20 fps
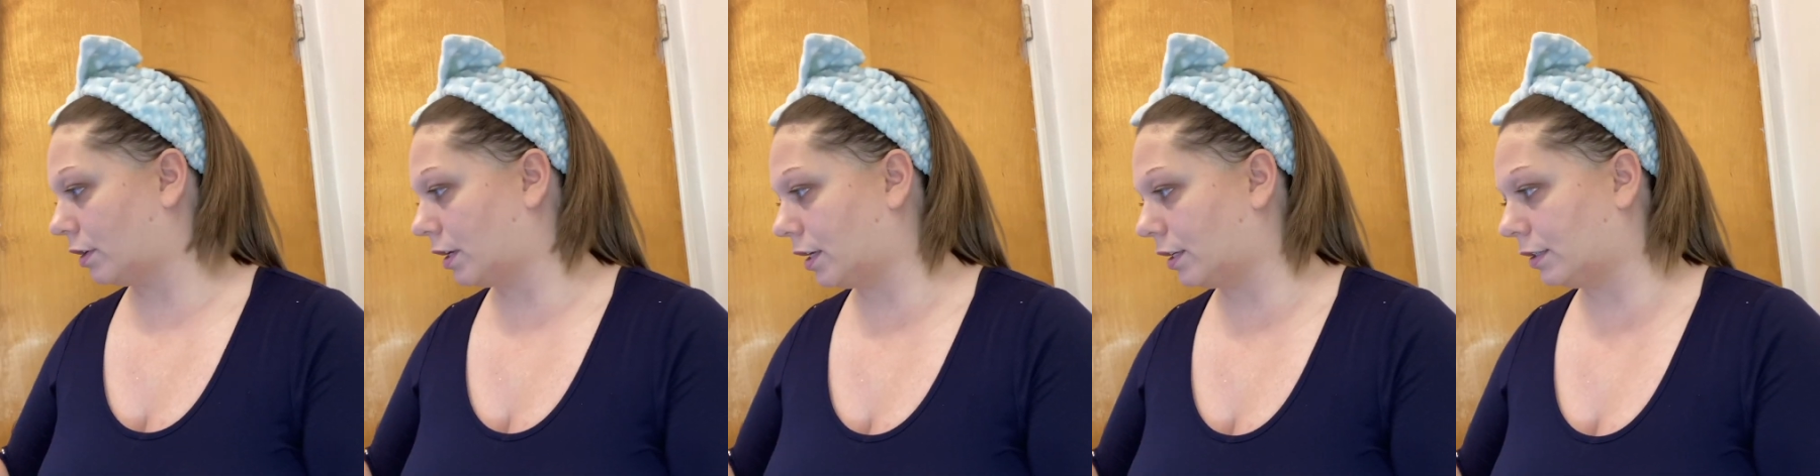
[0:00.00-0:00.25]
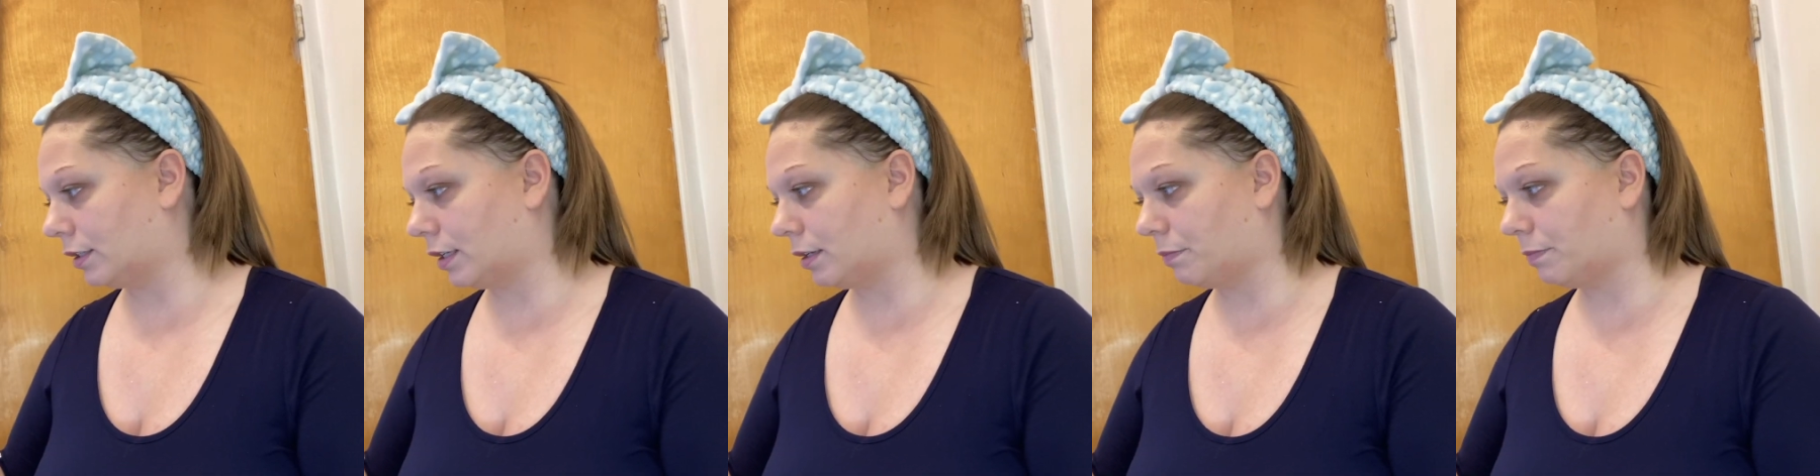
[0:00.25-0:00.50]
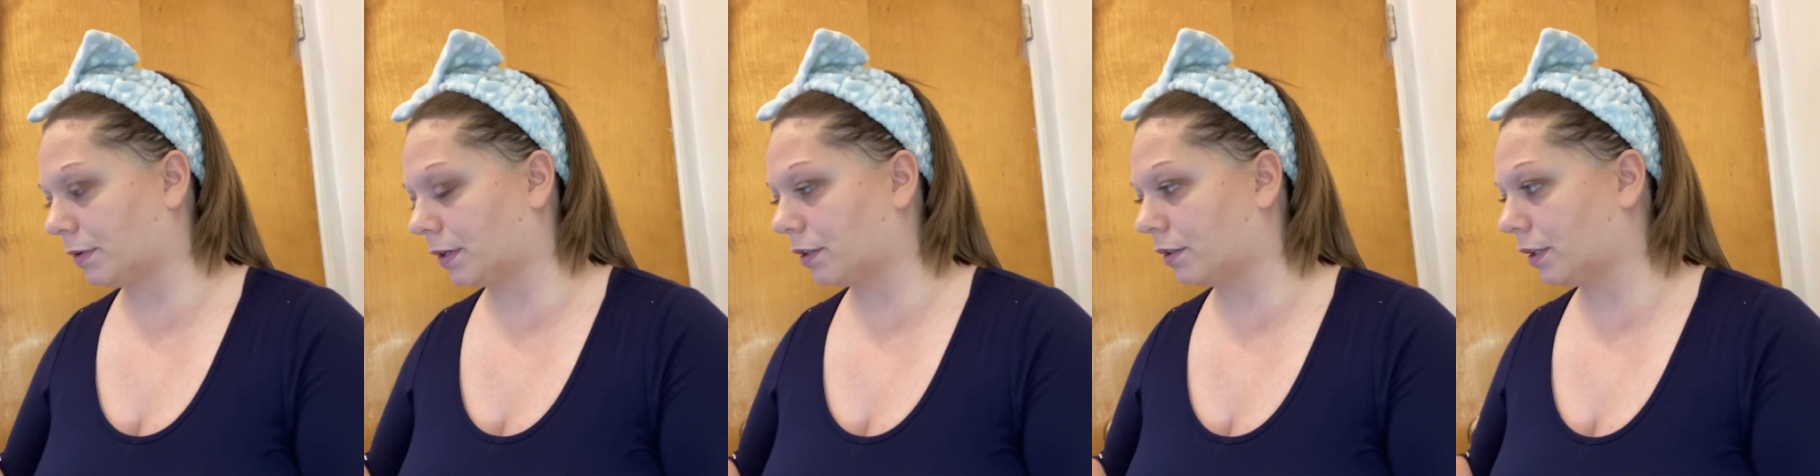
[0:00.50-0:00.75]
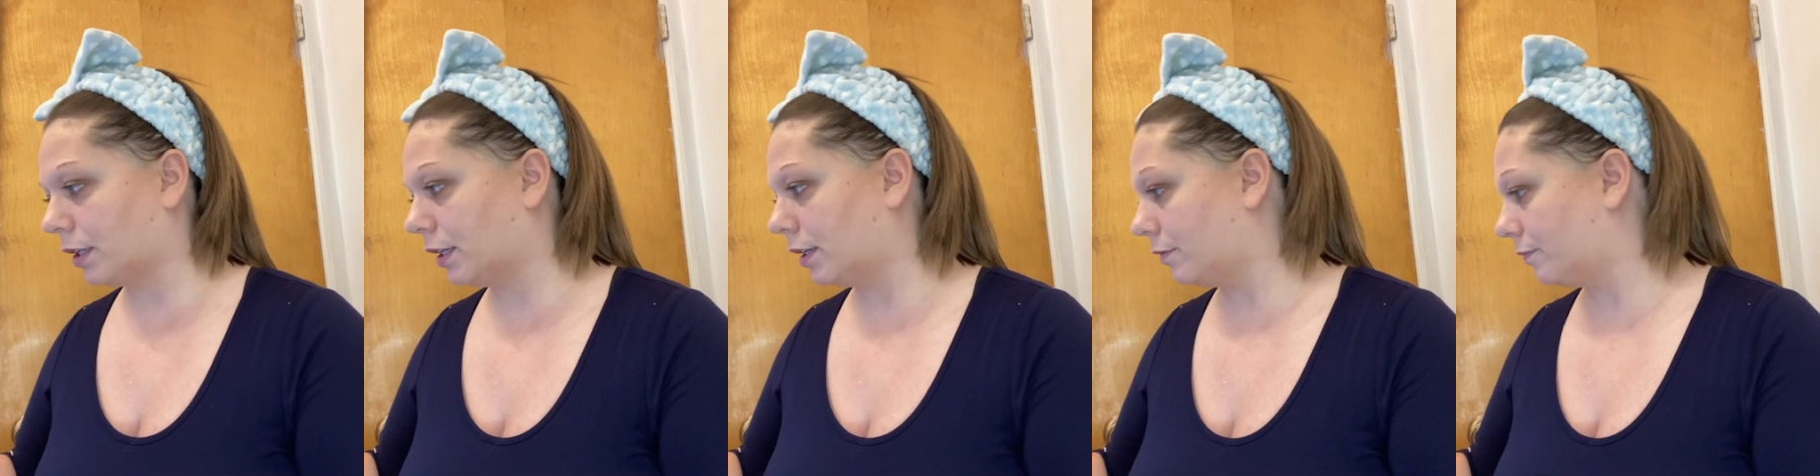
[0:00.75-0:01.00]
and
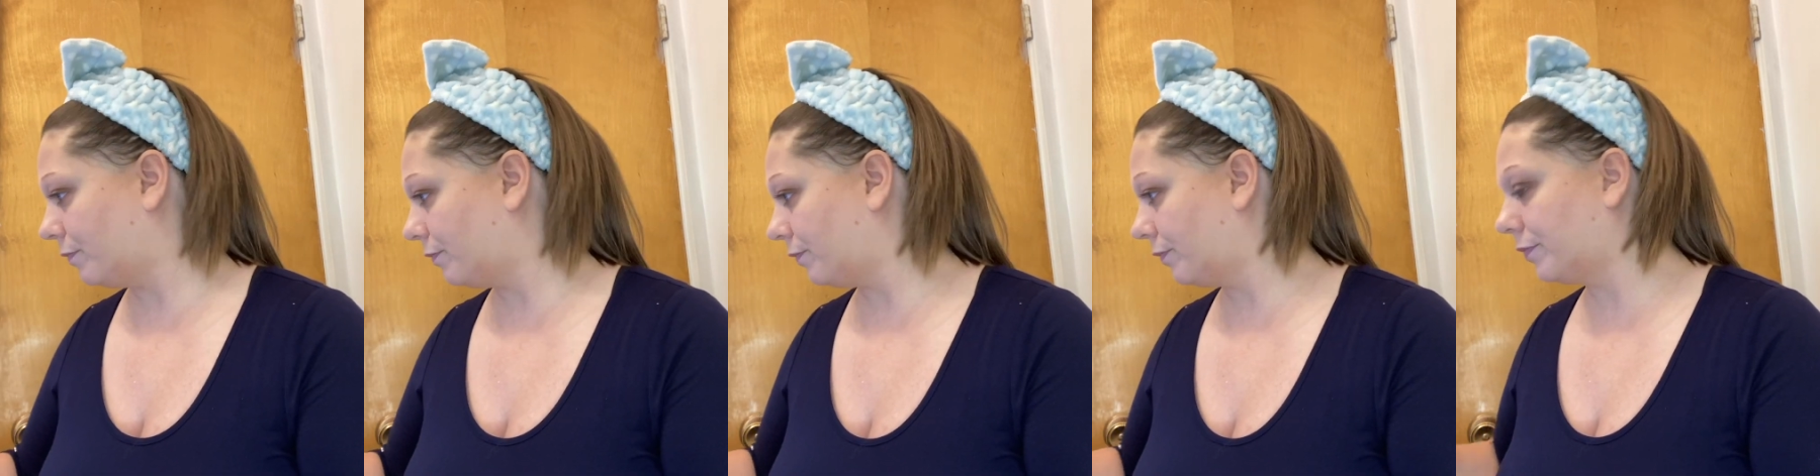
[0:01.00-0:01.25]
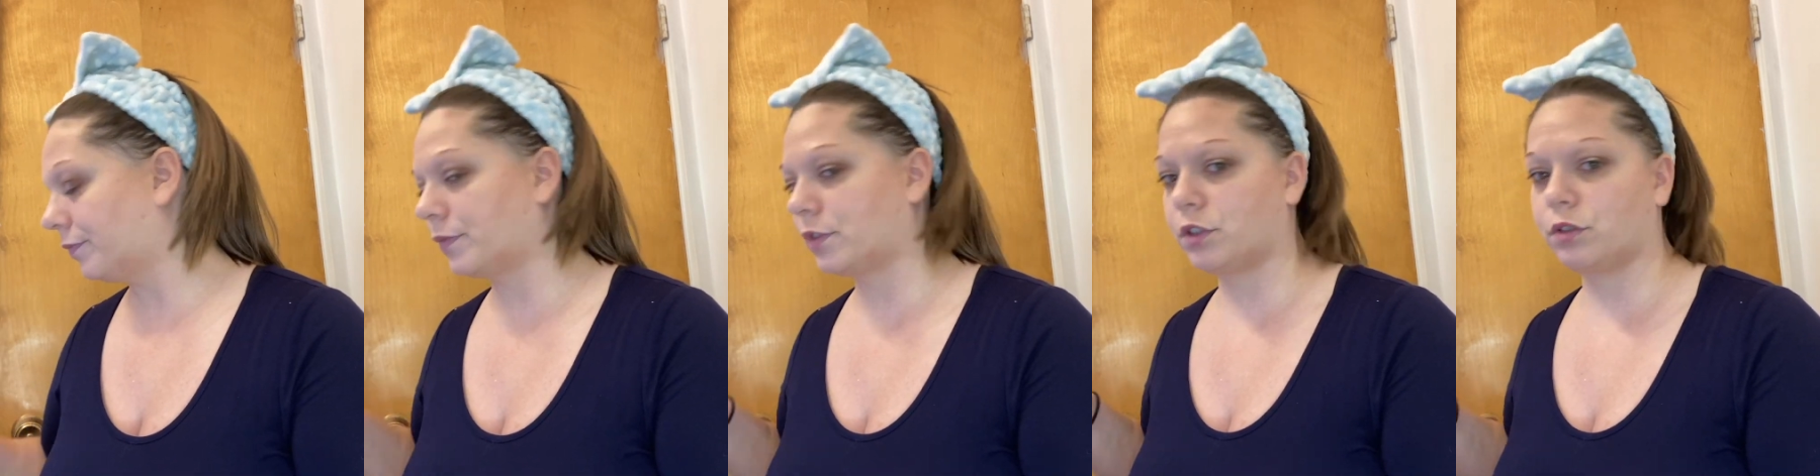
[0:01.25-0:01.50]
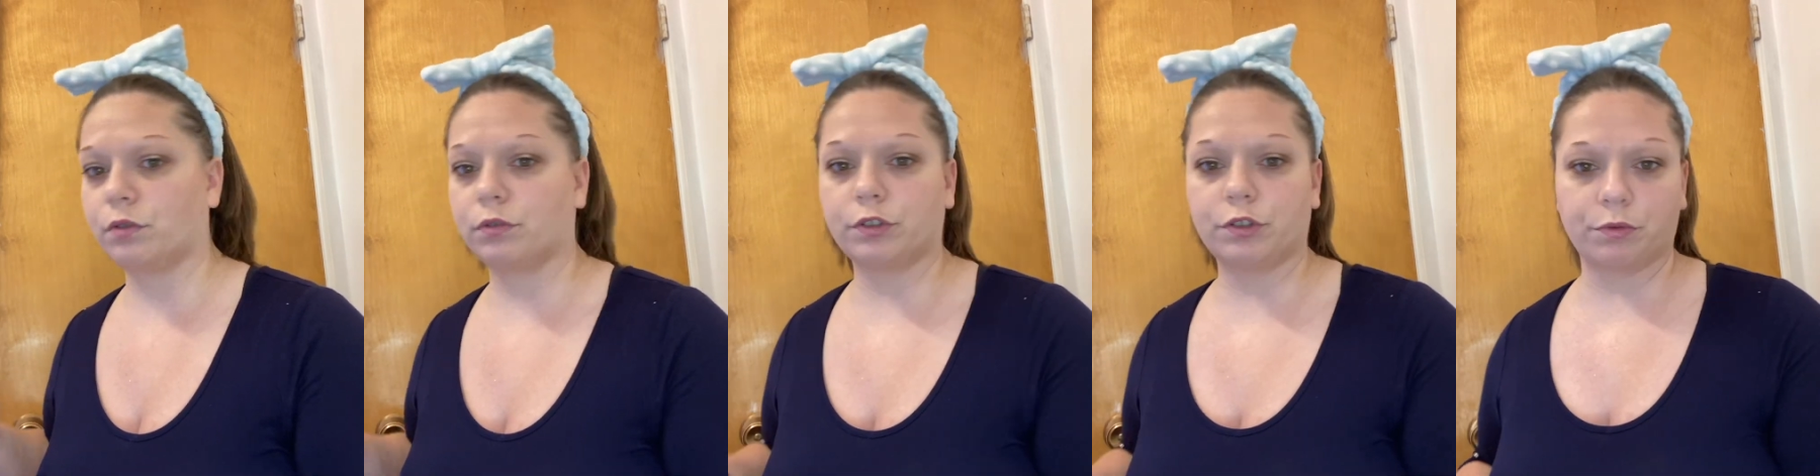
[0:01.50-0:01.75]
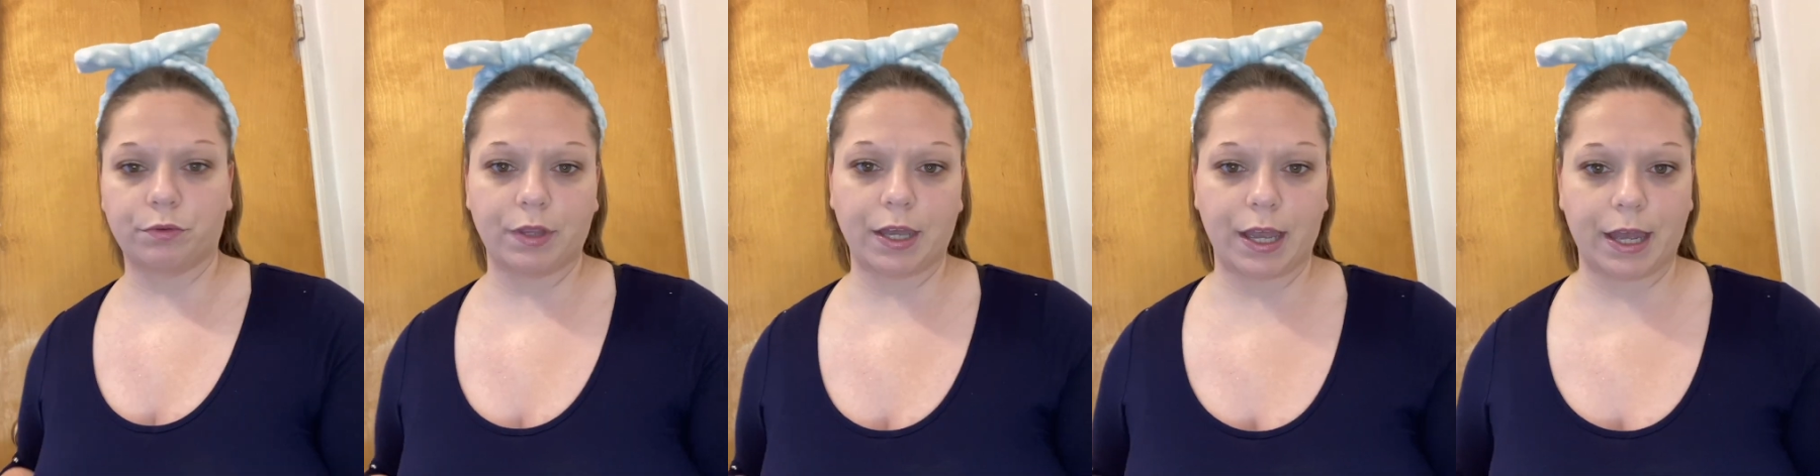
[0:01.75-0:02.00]
typically you'll
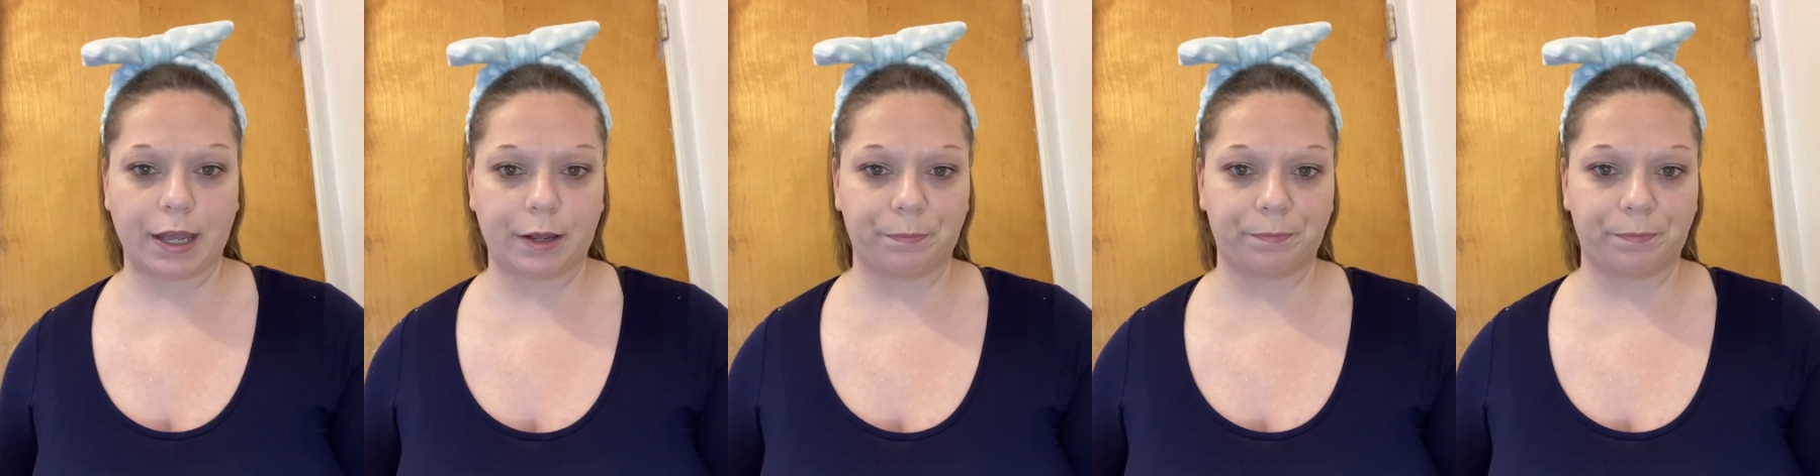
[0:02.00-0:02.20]
do that,